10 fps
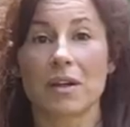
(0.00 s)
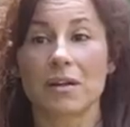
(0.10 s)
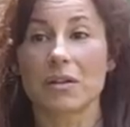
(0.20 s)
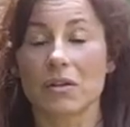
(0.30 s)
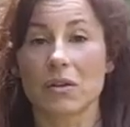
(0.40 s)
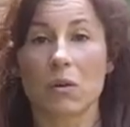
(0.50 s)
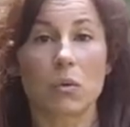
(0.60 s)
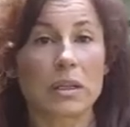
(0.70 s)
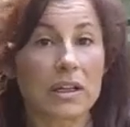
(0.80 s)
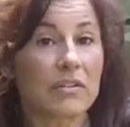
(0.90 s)
is
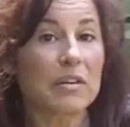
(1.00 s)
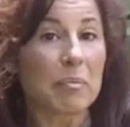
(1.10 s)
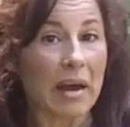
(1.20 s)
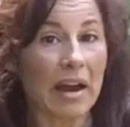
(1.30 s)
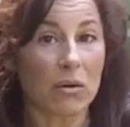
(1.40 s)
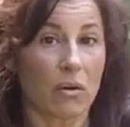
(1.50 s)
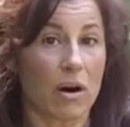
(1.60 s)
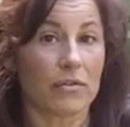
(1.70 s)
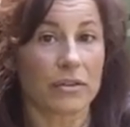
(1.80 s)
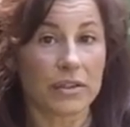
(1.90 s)
we live in
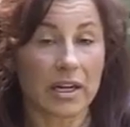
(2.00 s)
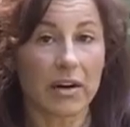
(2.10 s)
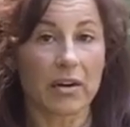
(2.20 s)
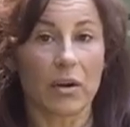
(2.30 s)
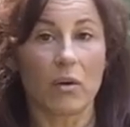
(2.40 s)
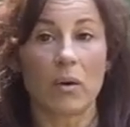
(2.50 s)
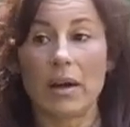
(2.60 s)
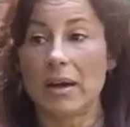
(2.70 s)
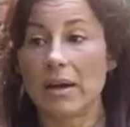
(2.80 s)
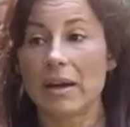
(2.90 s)
Bancroft, Ontario,
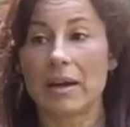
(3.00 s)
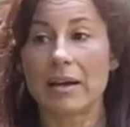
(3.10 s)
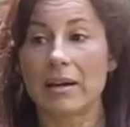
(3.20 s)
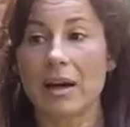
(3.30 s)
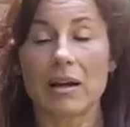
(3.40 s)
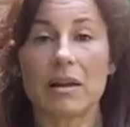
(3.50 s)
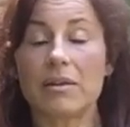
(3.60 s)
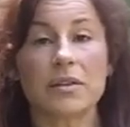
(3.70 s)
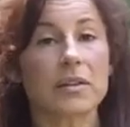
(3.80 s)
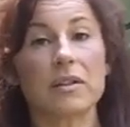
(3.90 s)
and
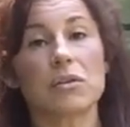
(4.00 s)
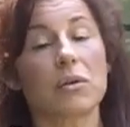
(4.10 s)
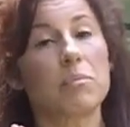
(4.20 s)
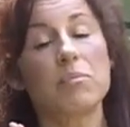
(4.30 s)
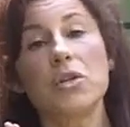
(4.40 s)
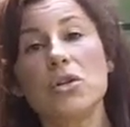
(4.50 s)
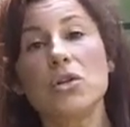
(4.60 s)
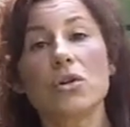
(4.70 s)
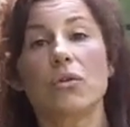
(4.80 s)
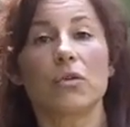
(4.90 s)
it's a
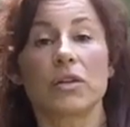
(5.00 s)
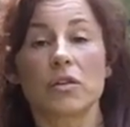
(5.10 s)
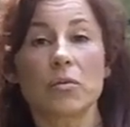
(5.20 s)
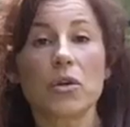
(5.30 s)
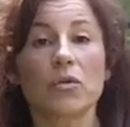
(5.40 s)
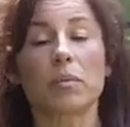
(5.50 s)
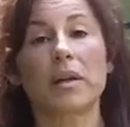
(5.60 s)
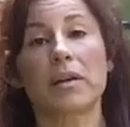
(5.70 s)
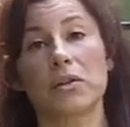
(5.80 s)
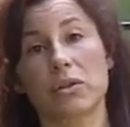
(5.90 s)
beautiful
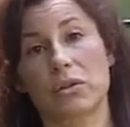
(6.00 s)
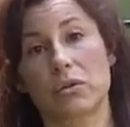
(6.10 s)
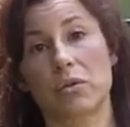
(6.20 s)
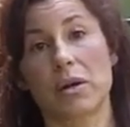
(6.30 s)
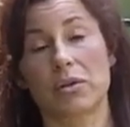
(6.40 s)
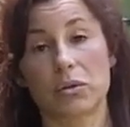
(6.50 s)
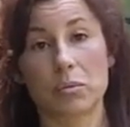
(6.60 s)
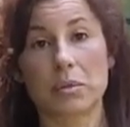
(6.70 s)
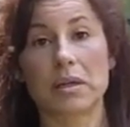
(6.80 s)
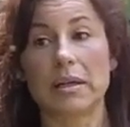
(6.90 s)
place
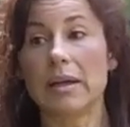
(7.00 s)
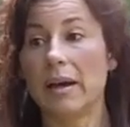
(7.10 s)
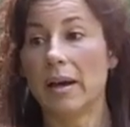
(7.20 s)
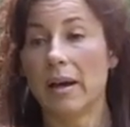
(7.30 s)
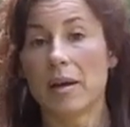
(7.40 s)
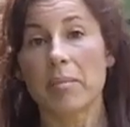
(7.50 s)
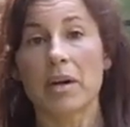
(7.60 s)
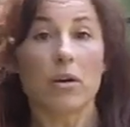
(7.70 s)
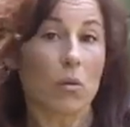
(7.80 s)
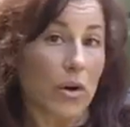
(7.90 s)
to be,
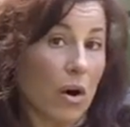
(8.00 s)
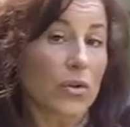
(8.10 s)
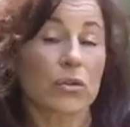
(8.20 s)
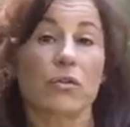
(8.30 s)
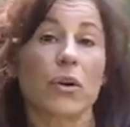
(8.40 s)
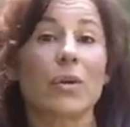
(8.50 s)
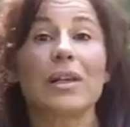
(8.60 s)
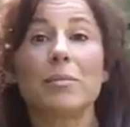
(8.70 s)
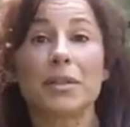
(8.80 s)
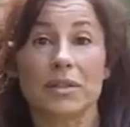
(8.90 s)
but we're also very
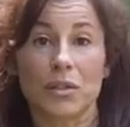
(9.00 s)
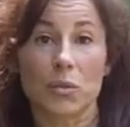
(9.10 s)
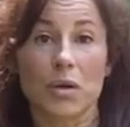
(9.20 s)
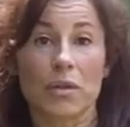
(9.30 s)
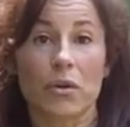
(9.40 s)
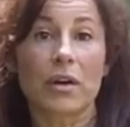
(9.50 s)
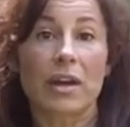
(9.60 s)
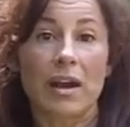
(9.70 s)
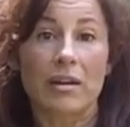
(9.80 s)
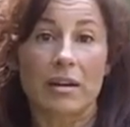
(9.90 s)
limited with
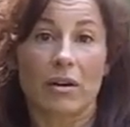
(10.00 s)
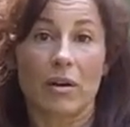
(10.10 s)
organic